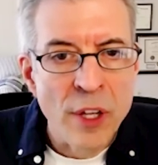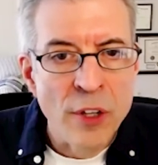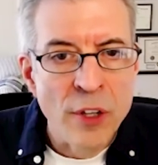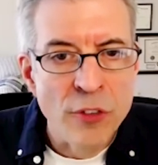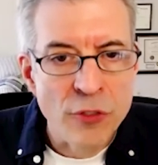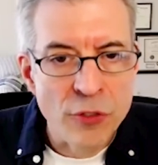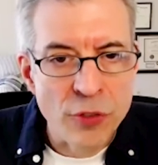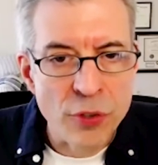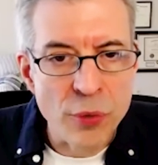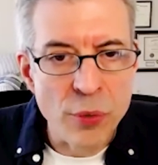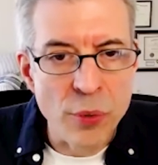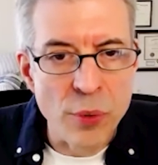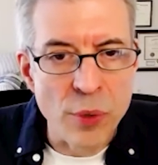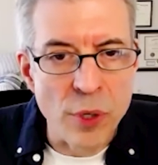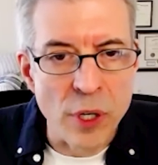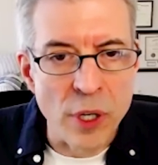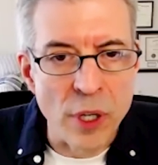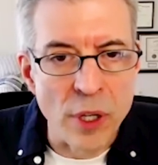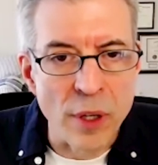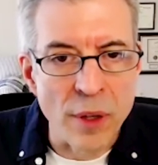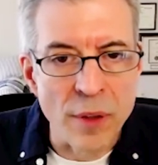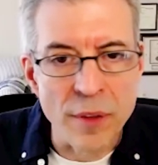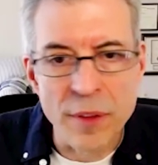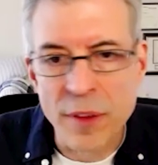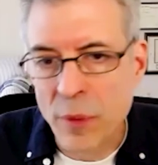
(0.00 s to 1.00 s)

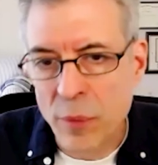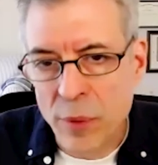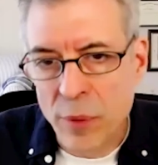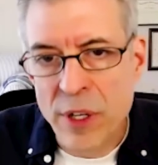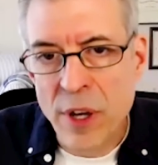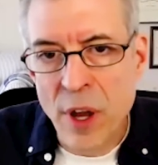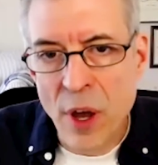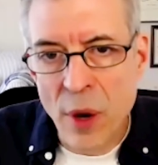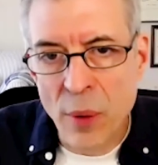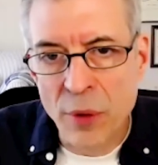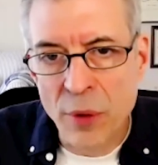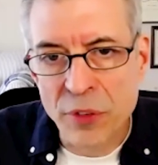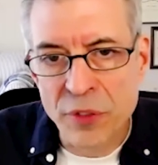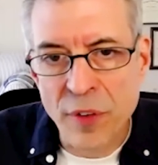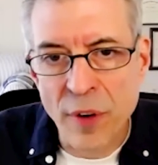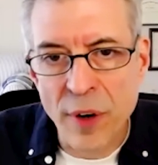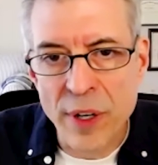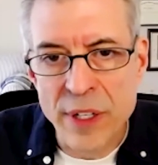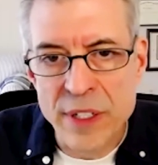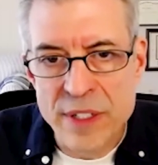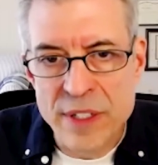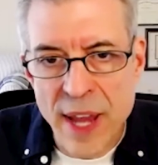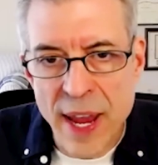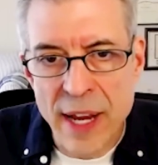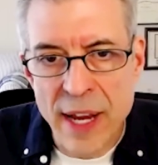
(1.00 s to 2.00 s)
tool that we know is
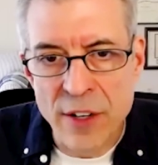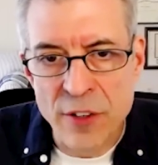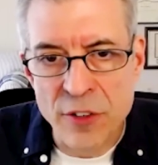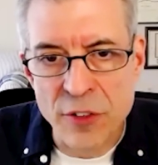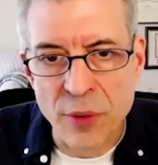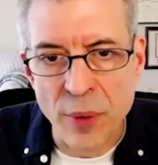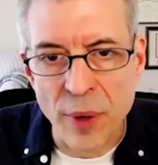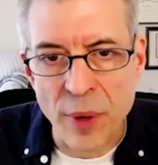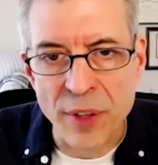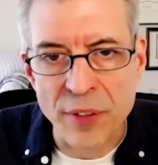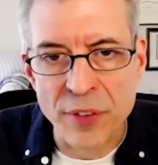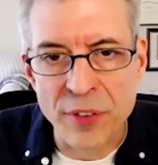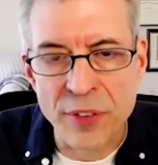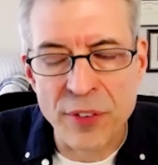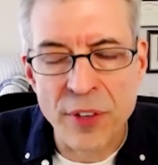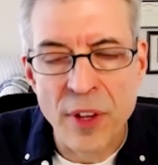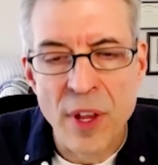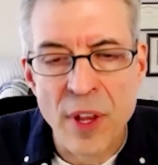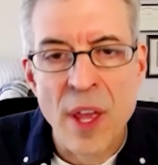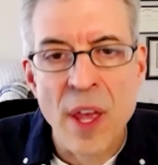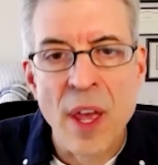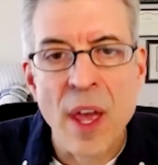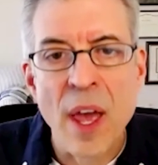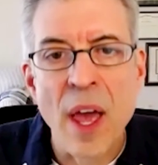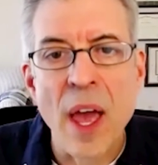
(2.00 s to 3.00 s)
very dangerous.
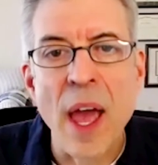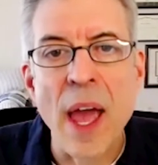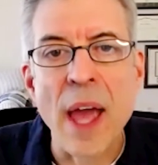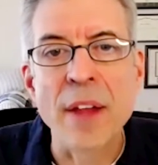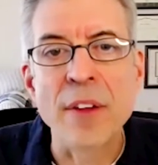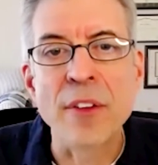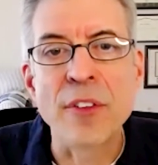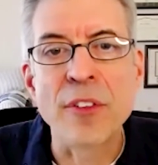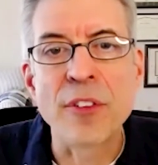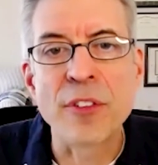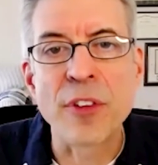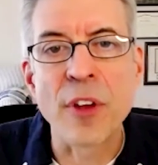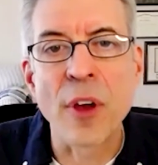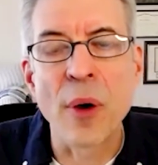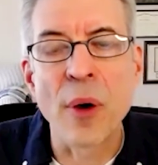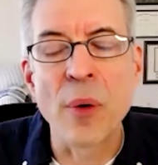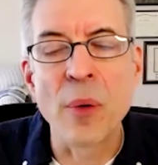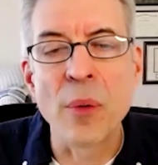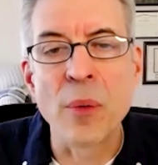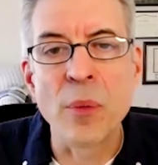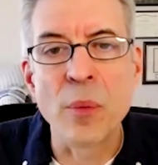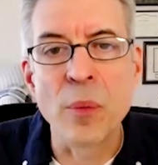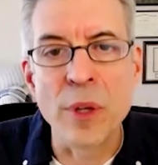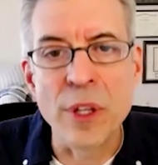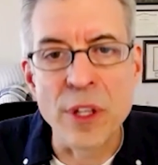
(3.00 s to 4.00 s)
And
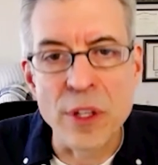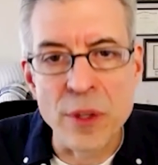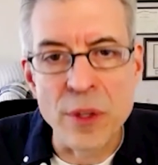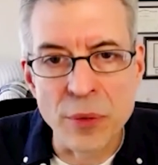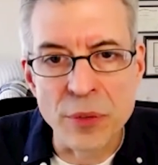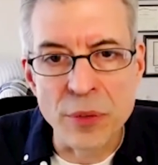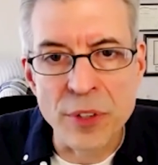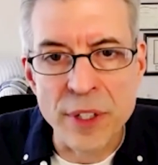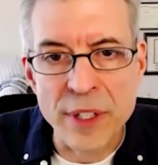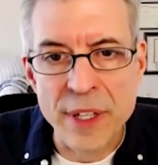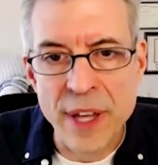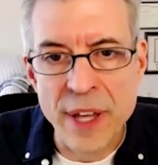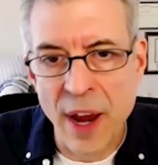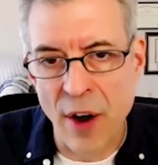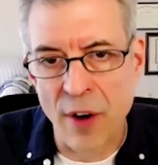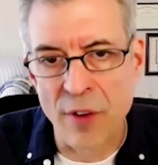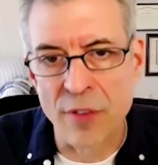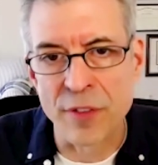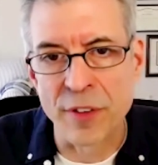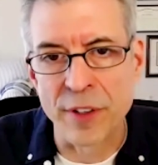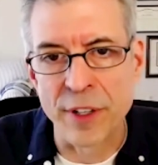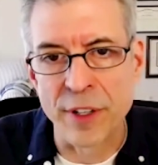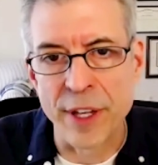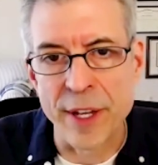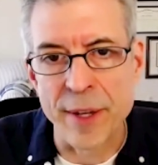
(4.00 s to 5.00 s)
so we use it
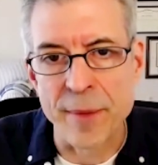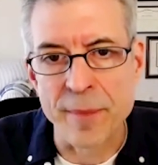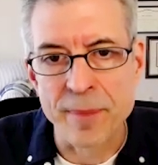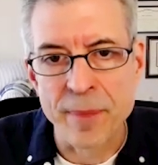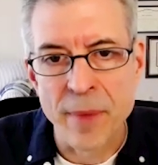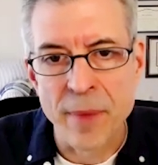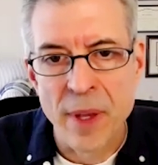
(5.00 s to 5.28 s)
carefully.